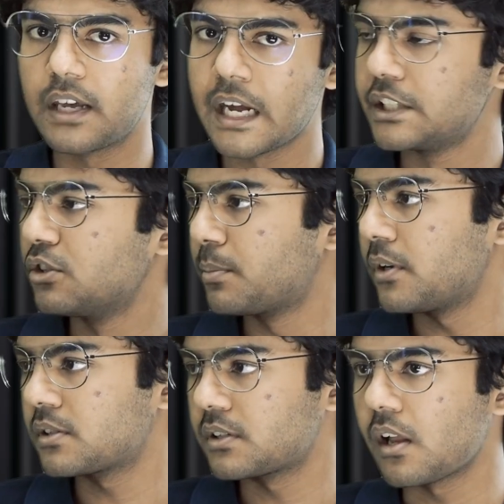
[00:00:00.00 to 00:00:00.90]
to gauge your
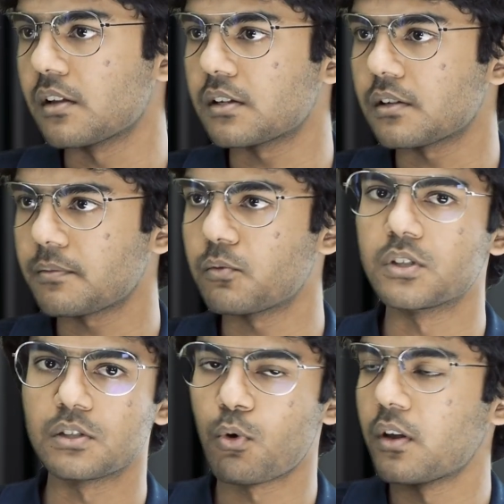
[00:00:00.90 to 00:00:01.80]
personality,
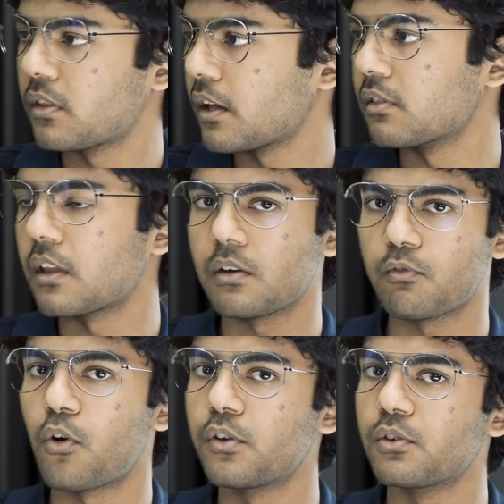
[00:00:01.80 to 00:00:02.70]
which is one thing that
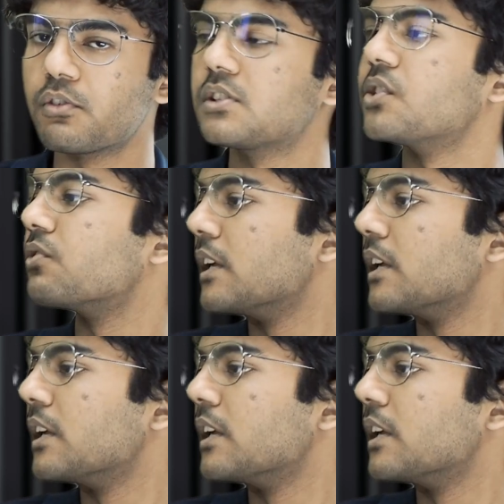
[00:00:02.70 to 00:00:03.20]
foreign universities